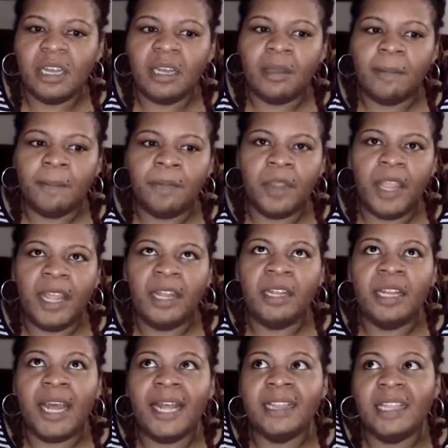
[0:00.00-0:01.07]

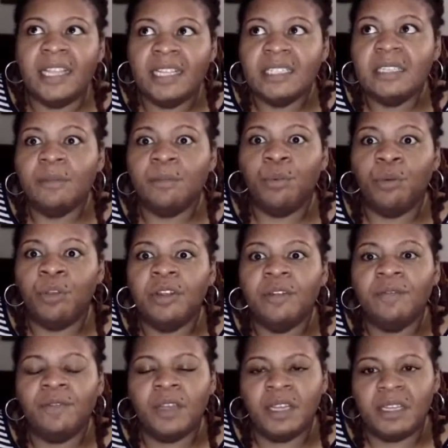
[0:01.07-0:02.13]
And I think it's
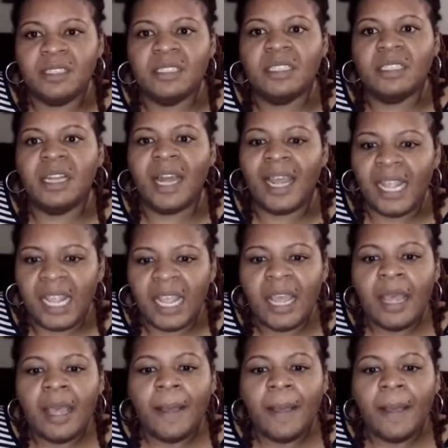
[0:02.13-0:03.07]
important for us to like